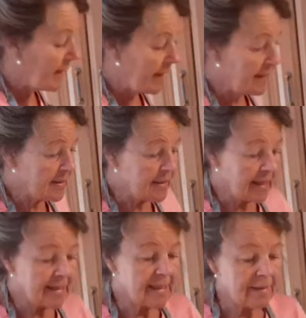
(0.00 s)
Into
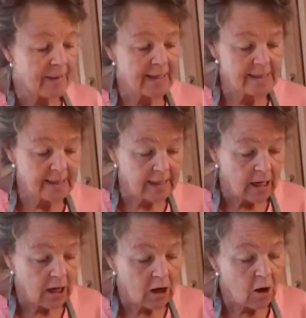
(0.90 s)
that I'm adding
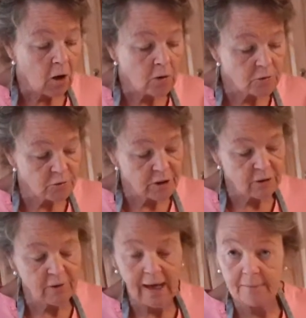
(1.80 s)
100
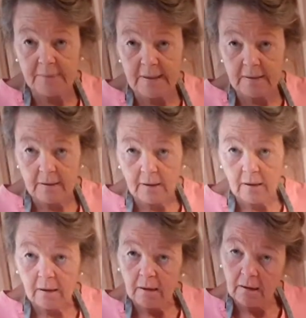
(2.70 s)
grams
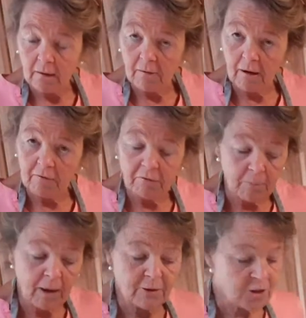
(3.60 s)
of
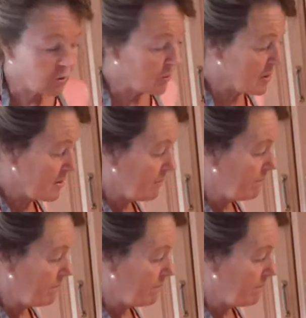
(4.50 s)
porridge oats.